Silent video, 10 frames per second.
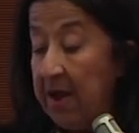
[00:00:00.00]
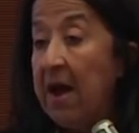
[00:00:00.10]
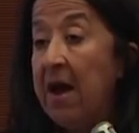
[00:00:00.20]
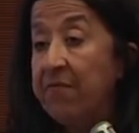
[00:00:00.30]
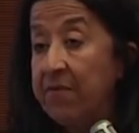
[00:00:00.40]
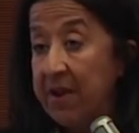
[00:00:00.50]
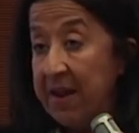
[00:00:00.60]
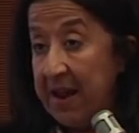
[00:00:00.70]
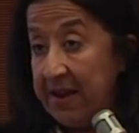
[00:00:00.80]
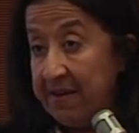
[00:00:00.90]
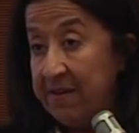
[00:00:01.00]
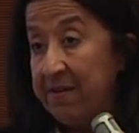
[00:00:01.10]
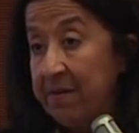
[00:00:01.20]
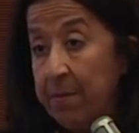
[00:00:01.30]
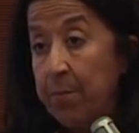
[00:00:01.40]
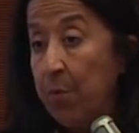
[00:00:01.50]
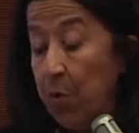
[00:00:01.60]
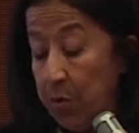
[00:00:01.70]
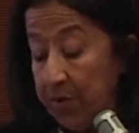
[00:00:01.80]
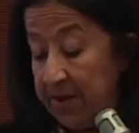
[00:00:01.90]
have created
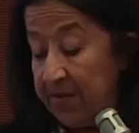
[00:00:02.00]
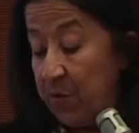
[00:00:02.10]
more than